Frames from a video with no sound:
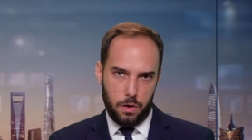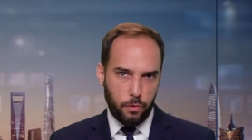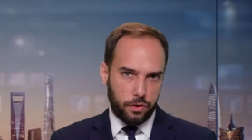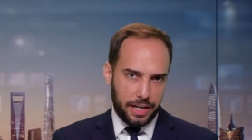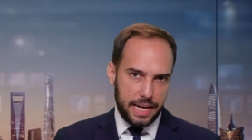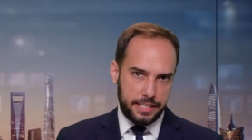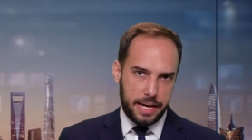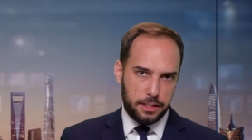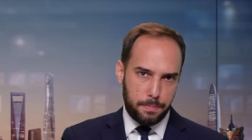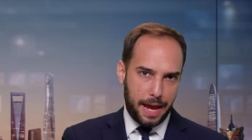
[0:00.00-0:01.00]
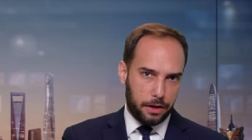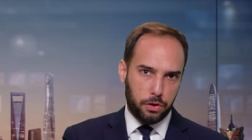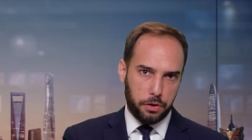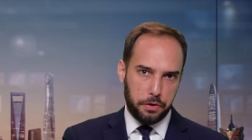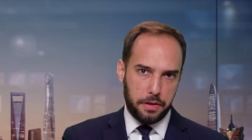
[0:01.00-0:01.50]
Over an 8-day span
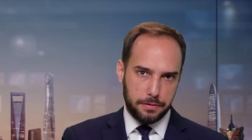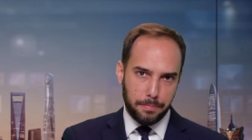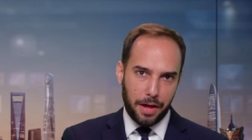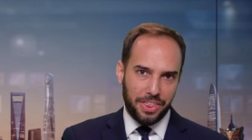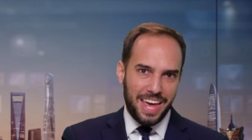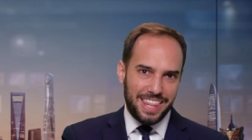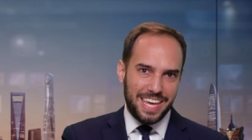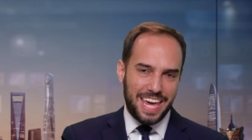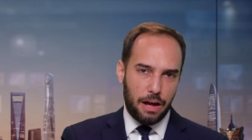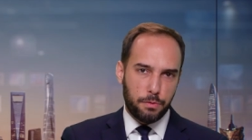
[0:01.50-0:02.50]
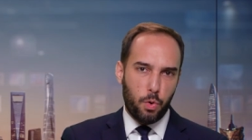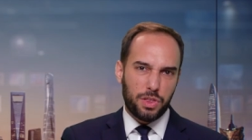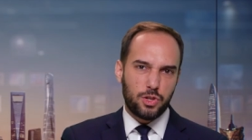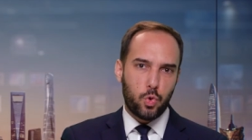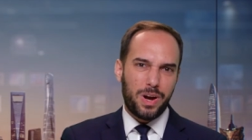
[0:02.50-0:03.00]
earlier this month, they counted more
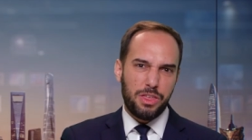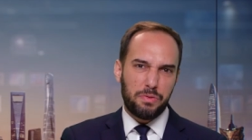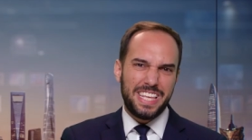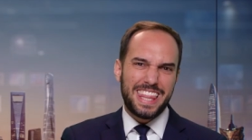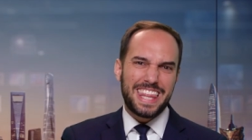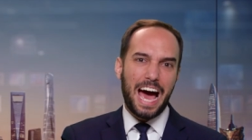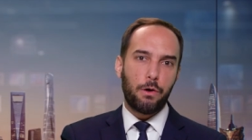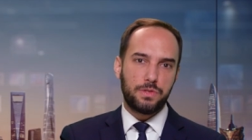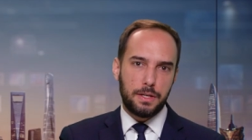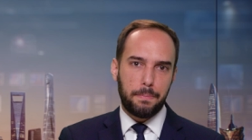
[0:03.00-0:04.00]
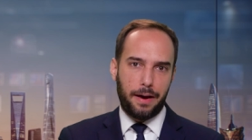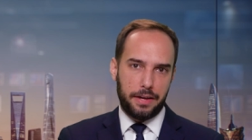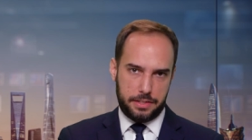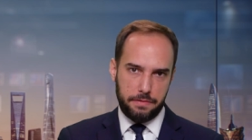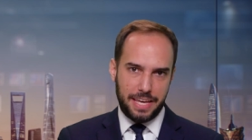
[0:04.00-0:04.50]
than 23,000
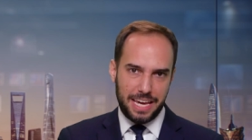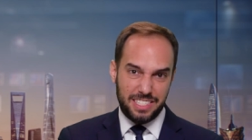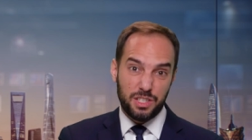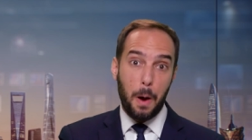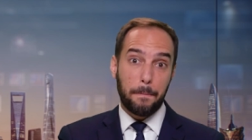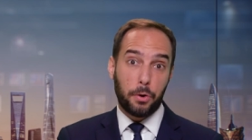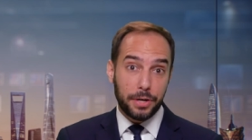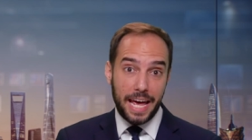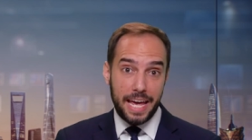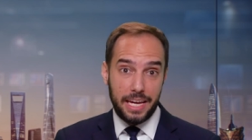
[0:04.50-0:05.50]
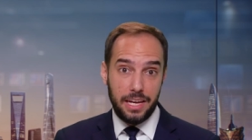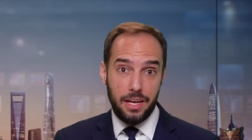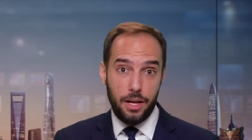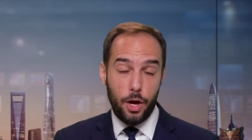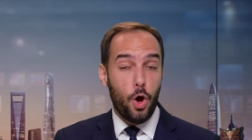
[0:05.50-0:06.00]
positive cases per day,
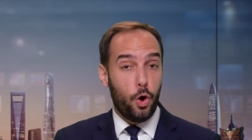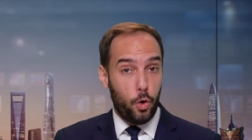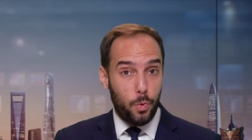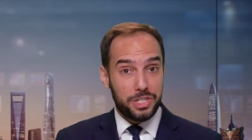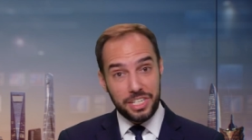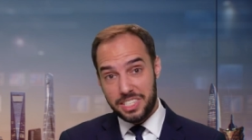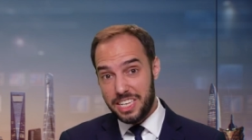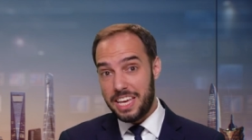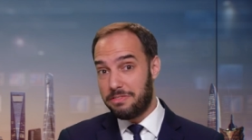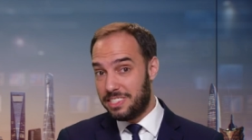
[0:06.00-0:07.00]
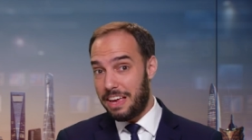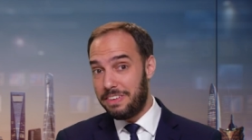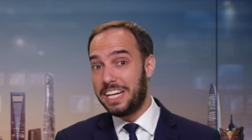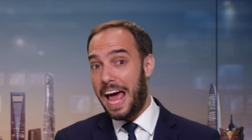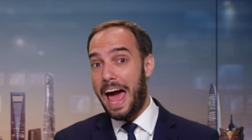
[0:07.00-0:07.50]
which in a city of
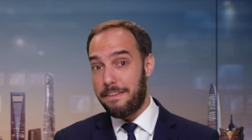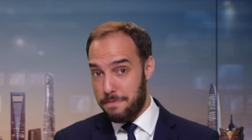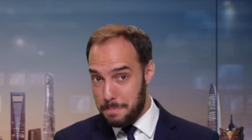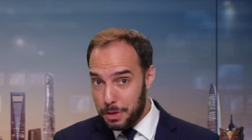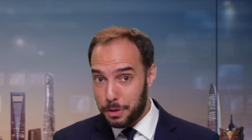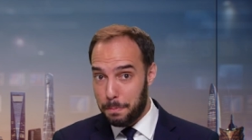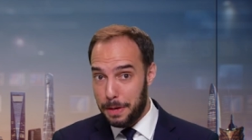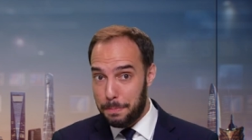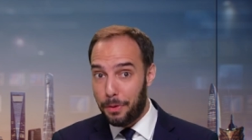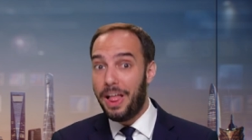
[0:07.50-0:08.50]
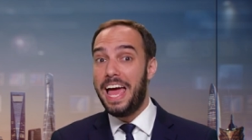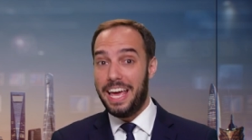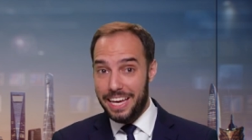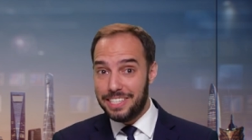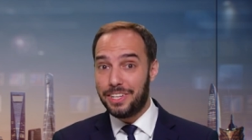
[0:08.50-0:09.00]
7.5 million people
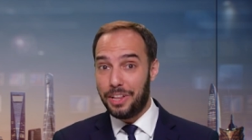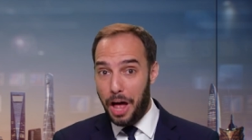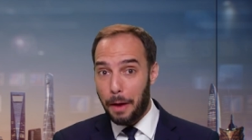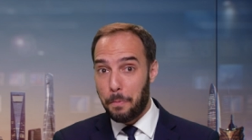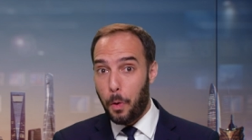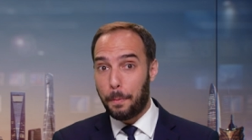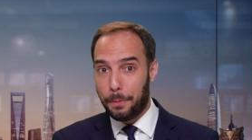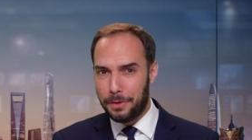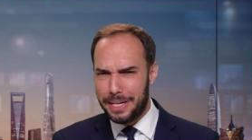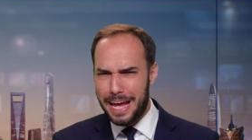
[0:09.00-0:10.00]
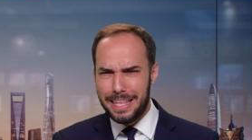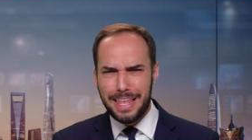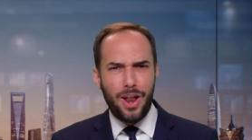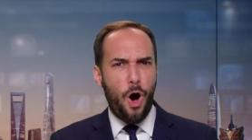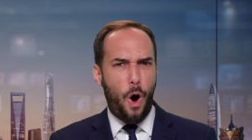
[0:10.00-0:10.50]
is a lot more per day
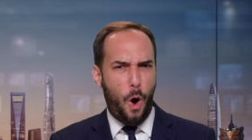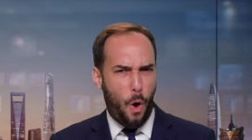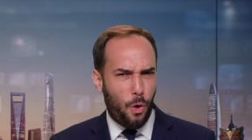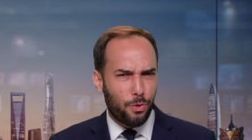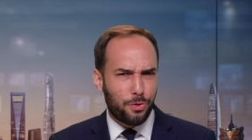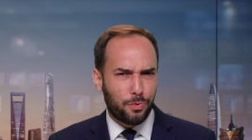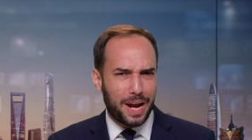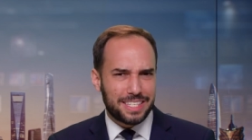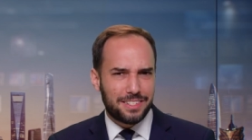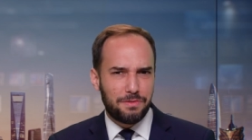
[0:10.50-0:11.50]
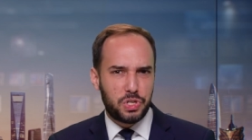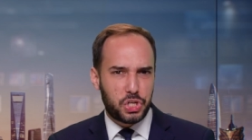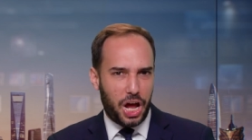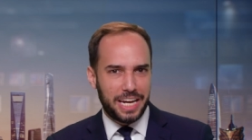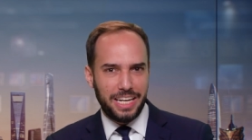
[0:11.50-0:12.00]
than all the rest of
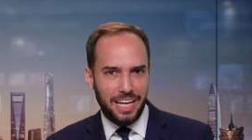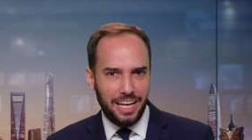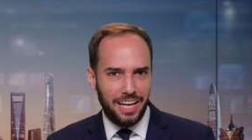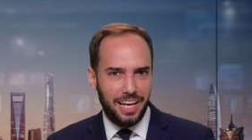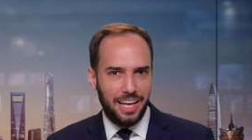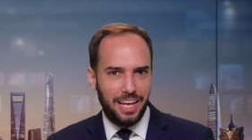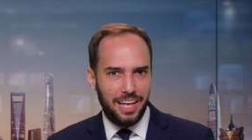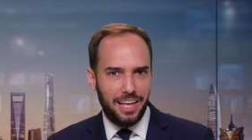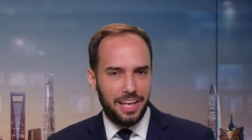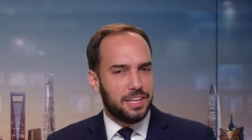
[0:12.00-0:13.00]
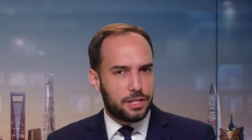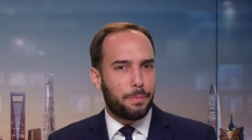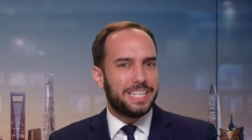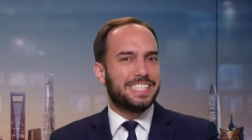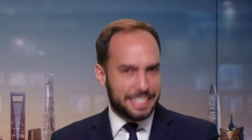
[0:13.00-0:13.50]
China.
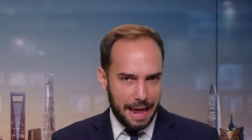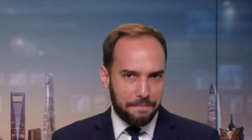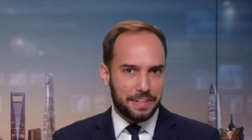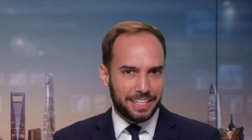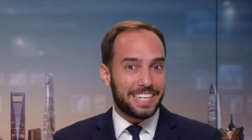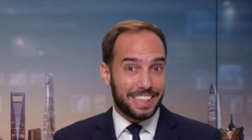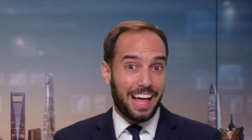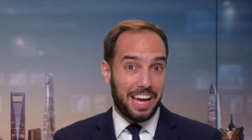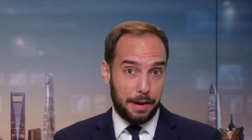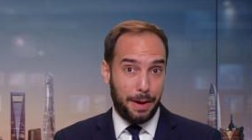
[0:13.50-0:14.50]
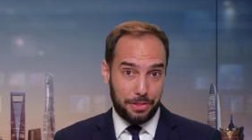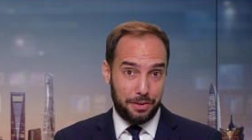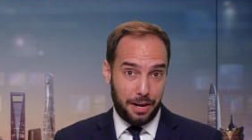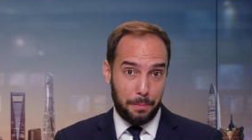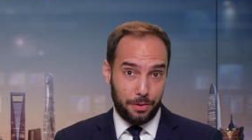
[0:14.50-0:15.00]
Someone is definitely lying about
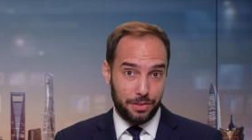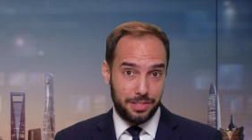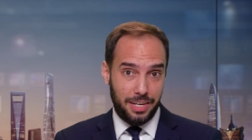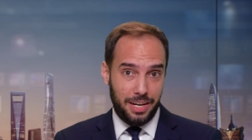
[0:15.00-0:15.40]
their numbers.